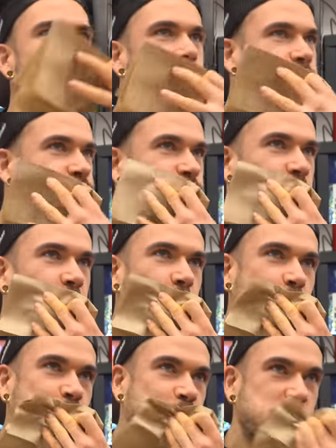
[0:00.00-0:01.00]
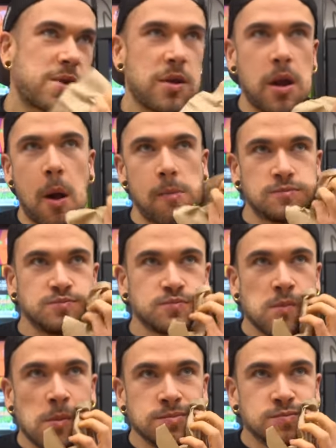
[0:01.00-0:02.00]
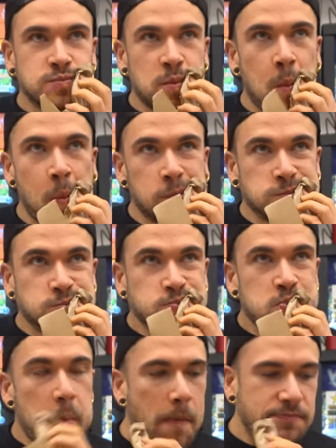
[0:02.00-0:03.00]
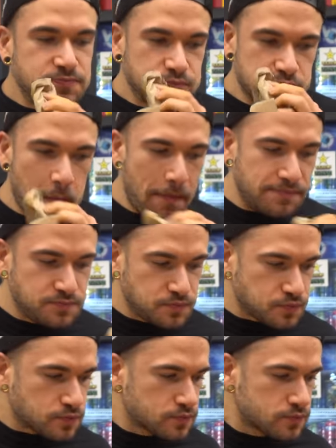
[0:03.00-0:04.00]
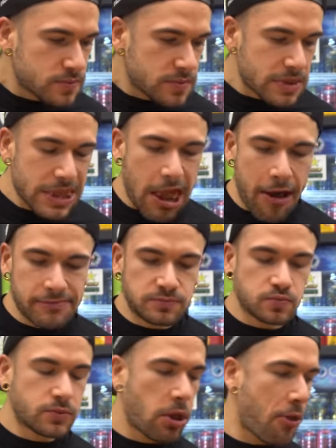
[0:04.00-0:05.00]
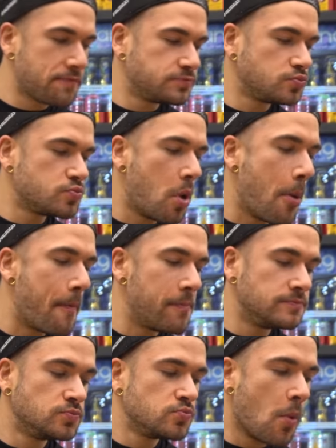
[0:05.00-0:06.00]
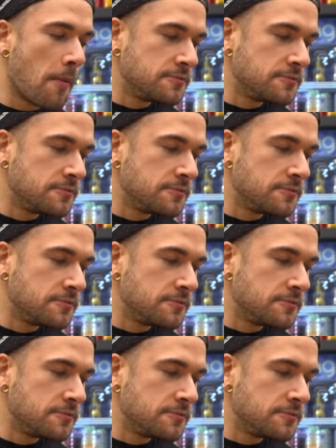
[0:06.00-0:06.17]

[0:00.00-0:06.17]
and I gotta say, I've tried all of them now in different challenges, and they are absolutely fantastic, like fantastic.